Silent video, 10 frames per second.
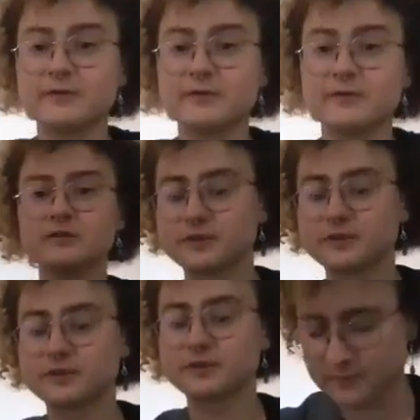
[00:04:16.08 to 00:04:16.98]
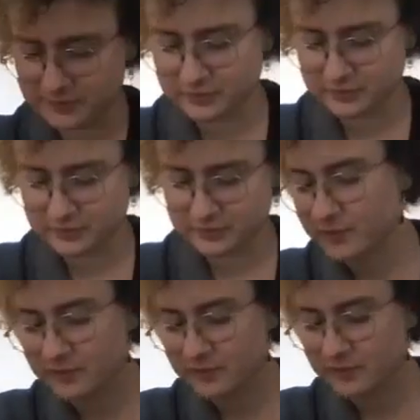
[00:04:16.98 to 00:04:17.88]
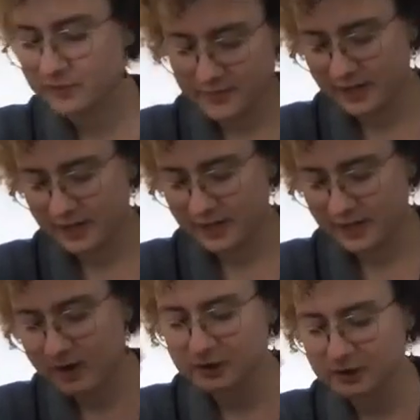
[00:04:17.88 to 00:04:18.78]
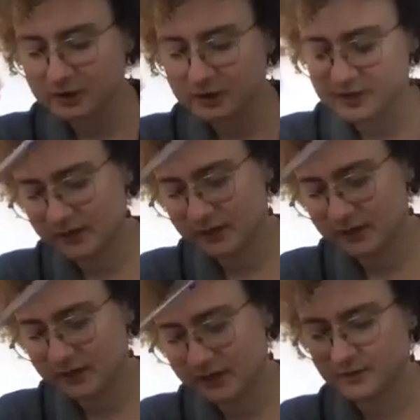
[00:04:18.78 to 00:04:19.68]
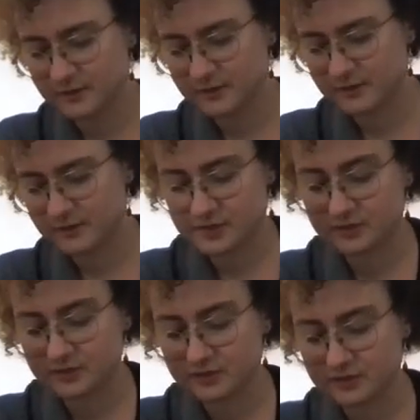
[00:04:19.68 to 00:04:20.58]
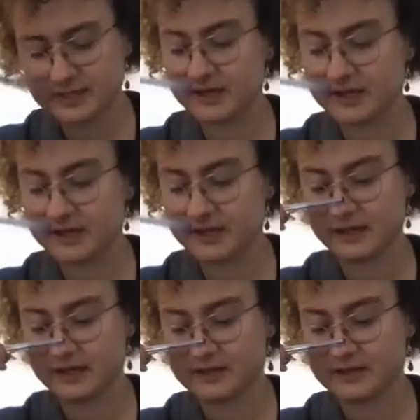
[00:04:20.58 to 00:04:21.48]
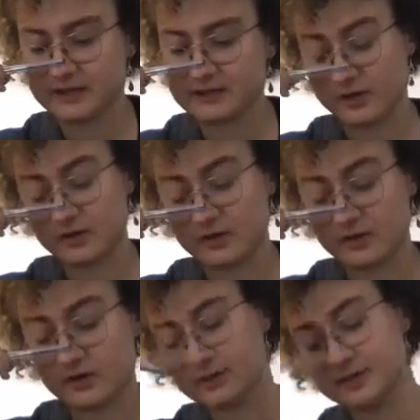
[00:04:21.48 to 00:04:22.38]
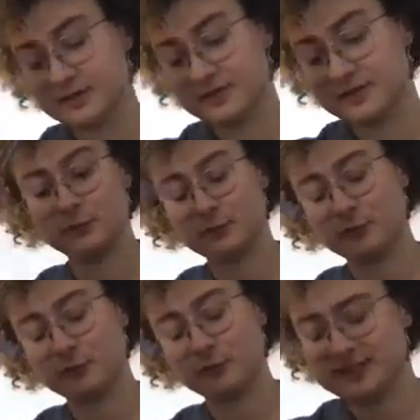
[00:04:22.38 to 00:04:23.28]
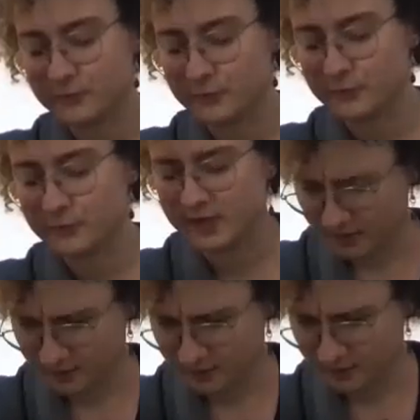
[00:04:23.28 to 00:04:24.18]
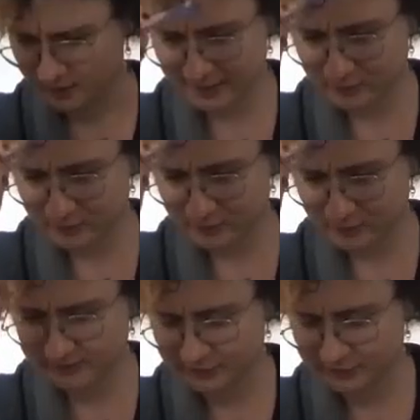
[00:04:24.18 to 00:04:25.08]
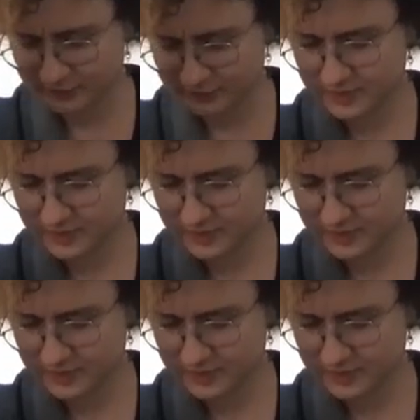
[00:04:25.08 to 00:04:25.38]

found out through a similar sort of like program at my college at Smith. This one's called CLDI, and oh my God, let me see if I can remember what it stands for. Collaborative